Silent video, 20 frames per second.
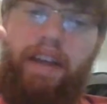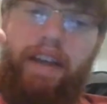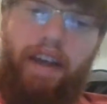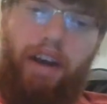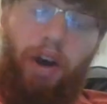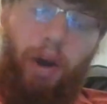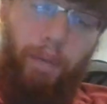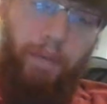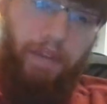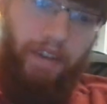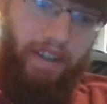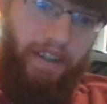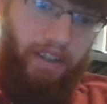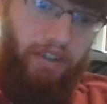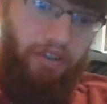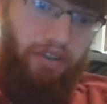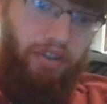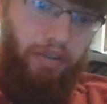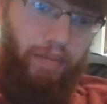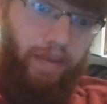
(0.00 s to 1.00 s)
Hopefully
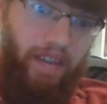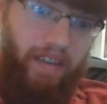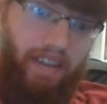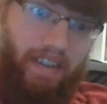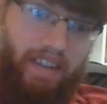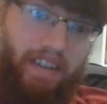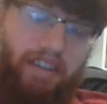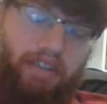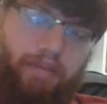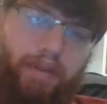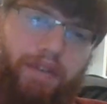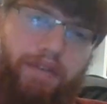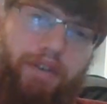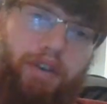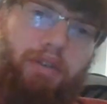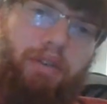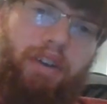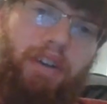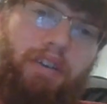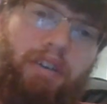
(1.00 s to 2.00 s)
YouTube doesn't kill me
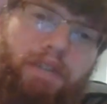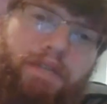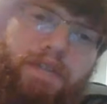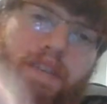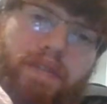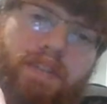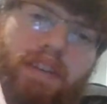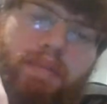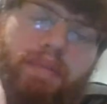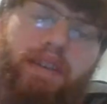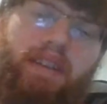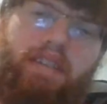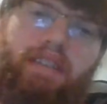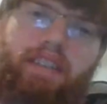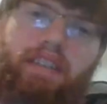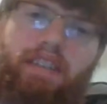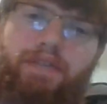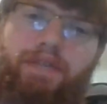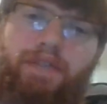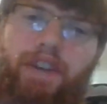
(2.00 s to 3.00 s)
for going over 15 minutes
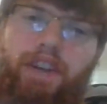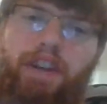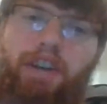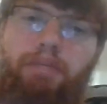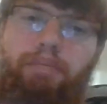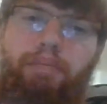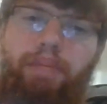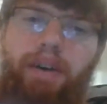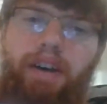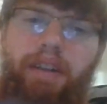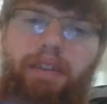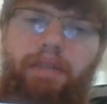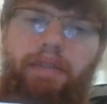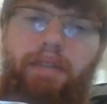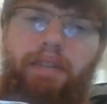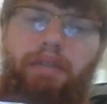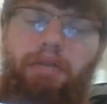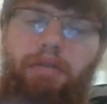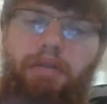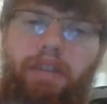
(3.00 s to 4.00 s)
on this video, but
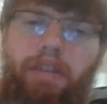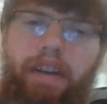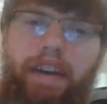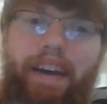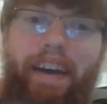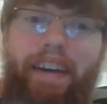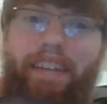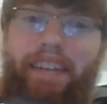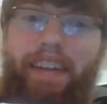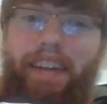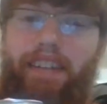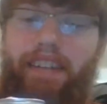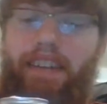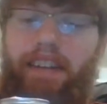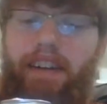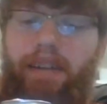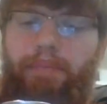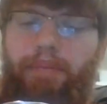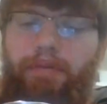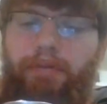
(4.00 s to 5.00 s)
as I
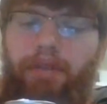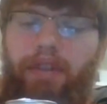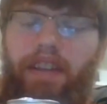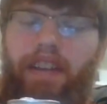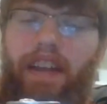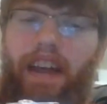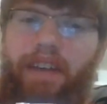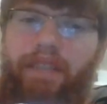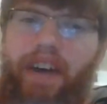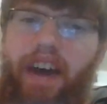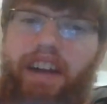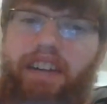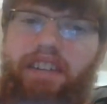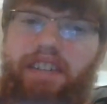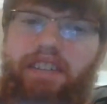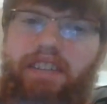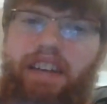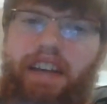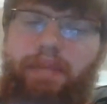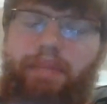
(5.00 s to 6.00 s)
did before the live
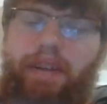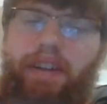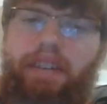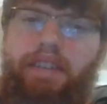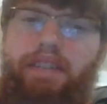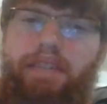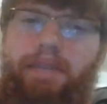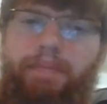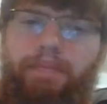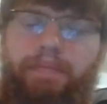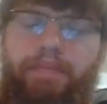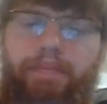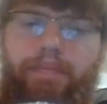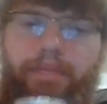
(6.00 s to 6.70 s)
action segments,